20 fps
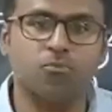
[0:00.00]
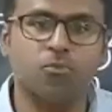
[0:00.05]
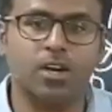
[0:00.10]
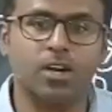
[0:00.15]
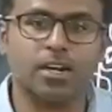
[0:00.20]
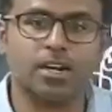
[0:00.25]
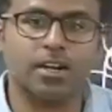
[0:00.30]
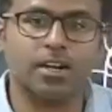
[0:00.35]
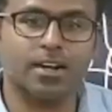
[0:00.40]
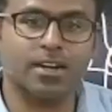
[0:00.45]

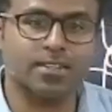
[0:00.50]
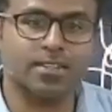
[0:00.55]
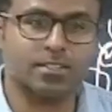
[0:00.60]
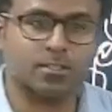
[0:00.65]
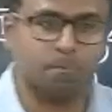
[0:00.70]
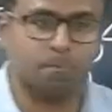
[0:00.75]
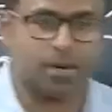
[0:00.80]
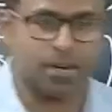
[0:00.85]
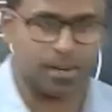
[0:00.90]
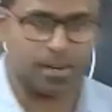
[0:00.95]
Workers'
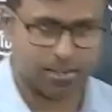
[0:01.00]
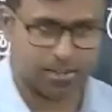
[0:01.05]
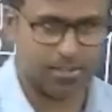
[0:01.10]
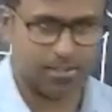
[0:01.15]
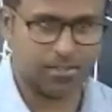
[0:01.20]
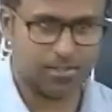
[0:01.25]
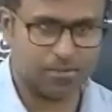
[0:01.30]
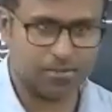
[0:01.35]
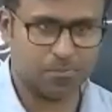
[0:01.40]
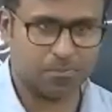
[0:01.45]
Party.
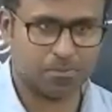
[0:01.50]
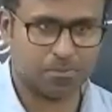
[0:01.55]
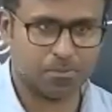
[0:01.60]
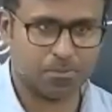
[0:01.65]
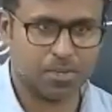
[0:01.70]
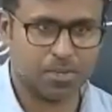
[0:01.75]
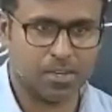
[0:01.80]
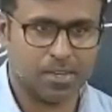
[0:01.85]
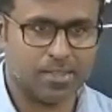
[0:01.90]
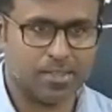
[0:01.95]

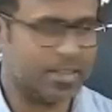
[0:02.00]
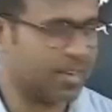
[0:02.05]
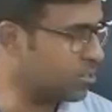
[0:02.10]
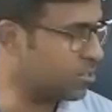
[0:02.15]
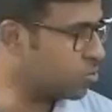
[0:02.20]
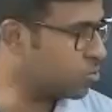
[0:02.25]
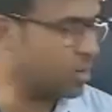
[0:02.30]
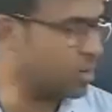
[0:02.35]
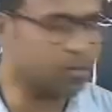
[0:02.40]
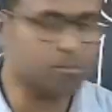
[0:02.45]
There
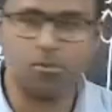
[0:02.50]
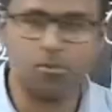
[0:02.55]
is one